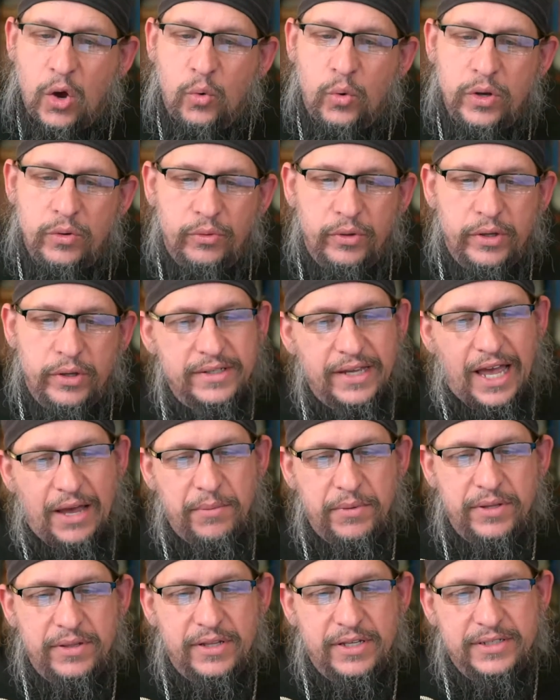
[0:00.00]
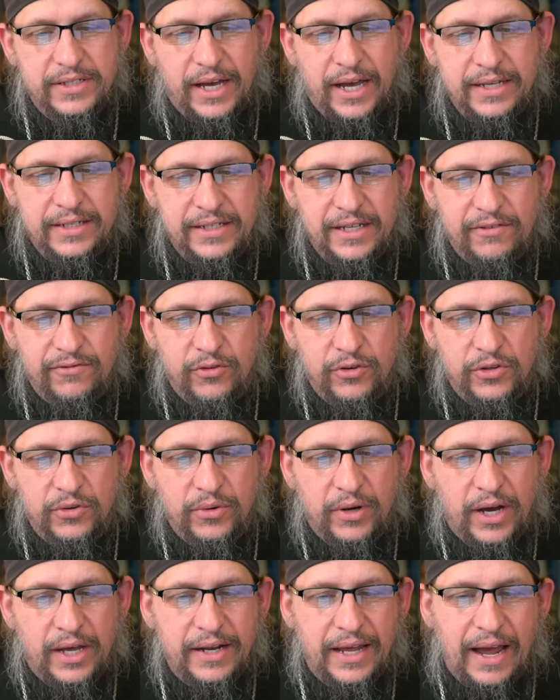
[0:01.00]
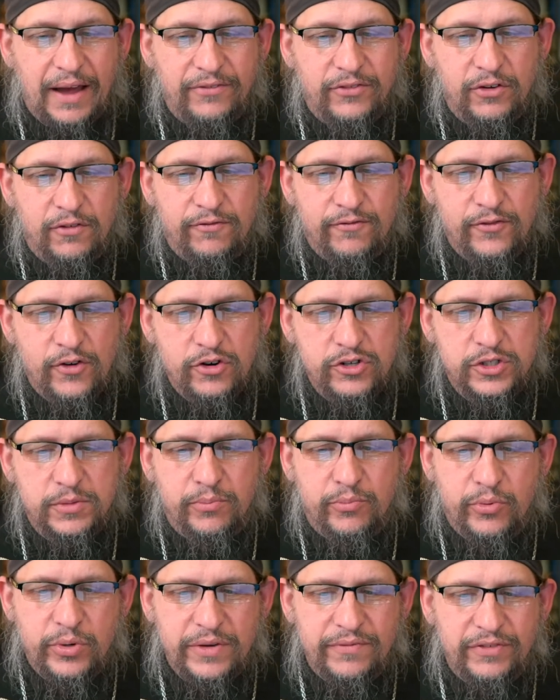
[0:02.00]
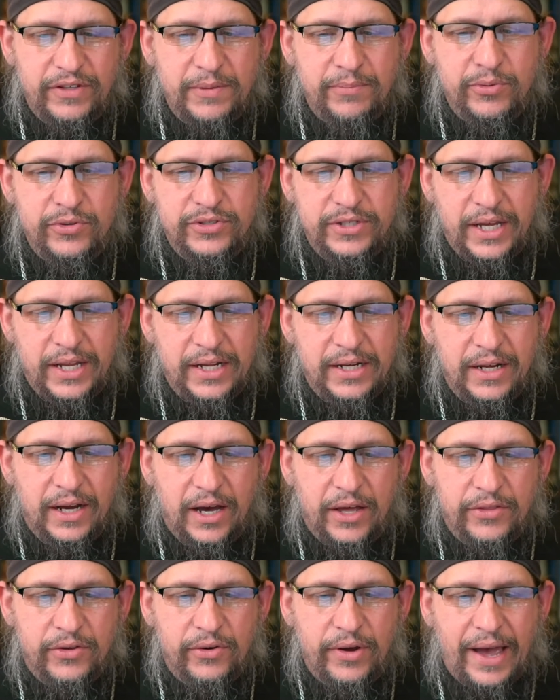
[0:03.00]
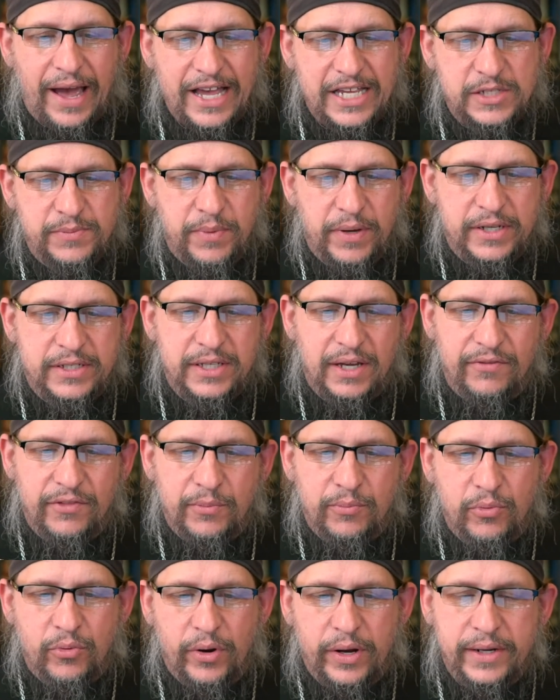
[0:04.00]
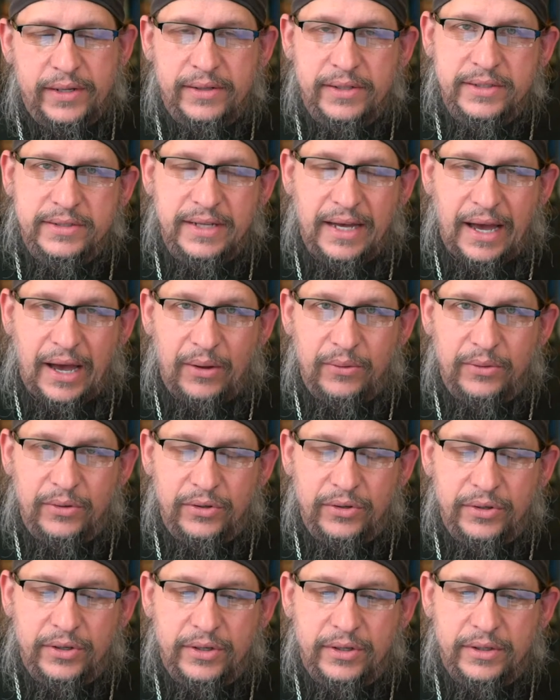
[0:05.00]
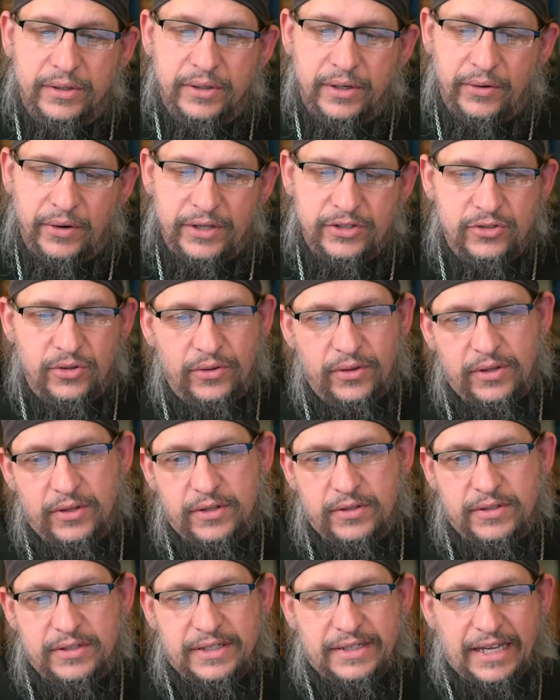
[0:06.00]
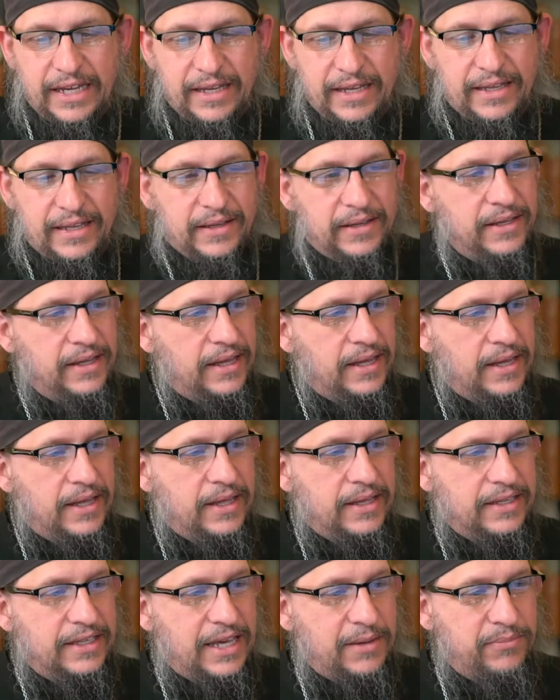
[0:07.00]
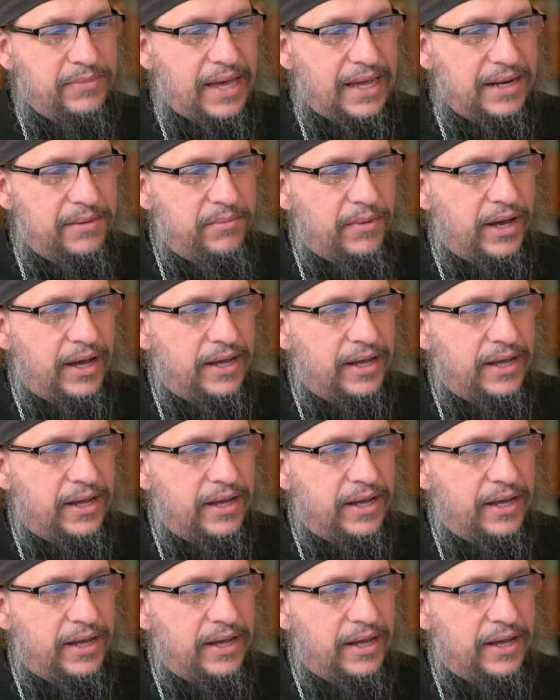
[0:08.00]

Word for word: We will examine this idea further on after first briefly presenting other aspects of the perennialist outlook. All right, so keep, keep that in